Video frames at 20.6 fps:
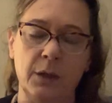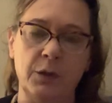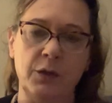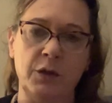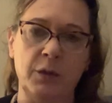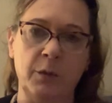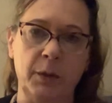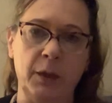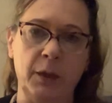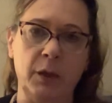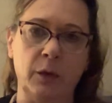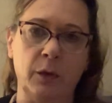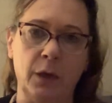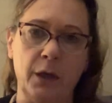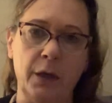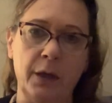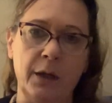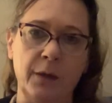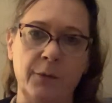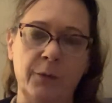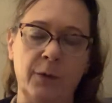to be
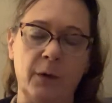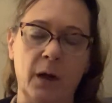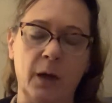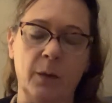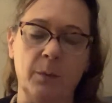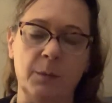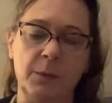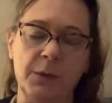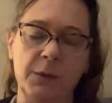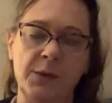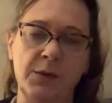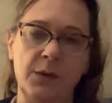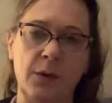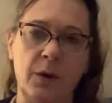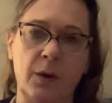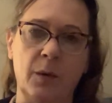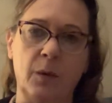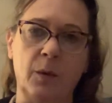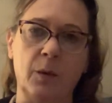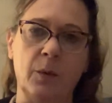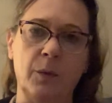learning from,
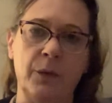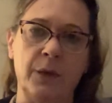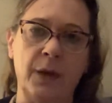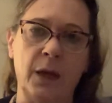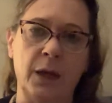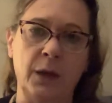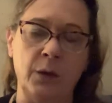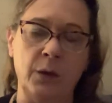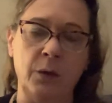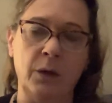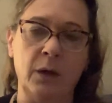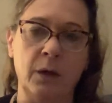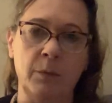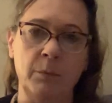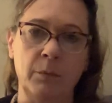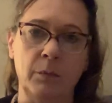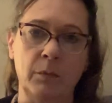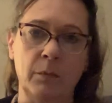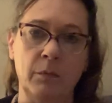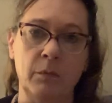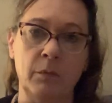so that you
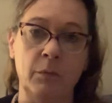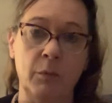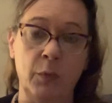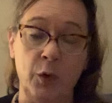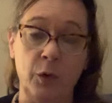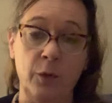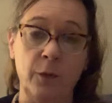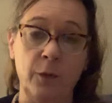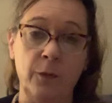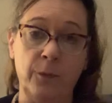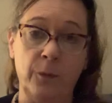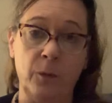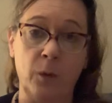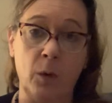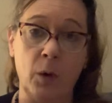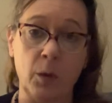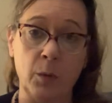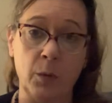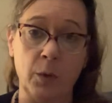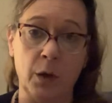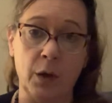can move
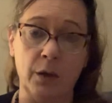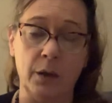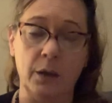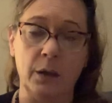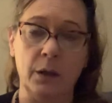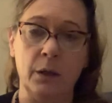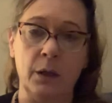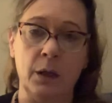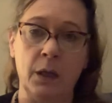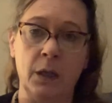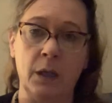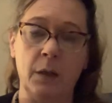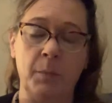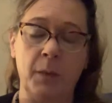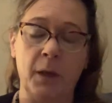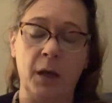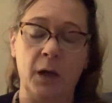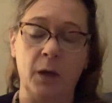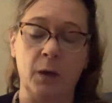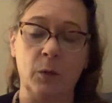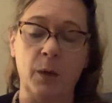forward in a
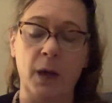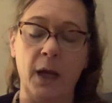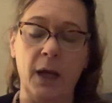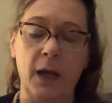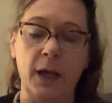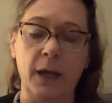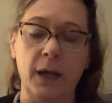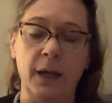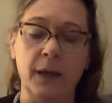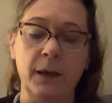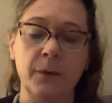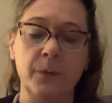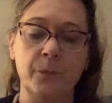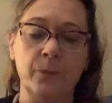better way.